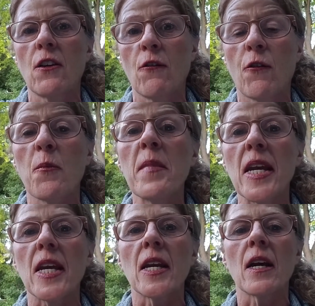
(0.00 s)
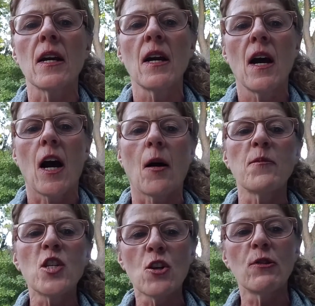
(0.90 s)
for me
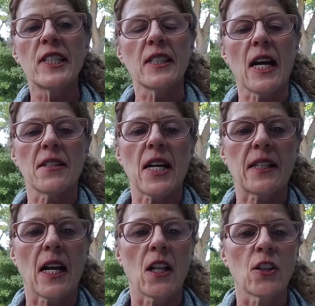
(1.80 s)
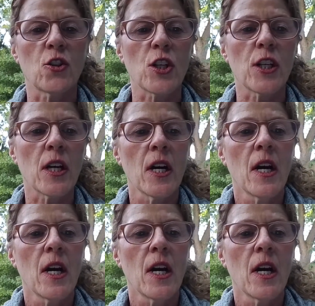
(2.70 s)
using that technology.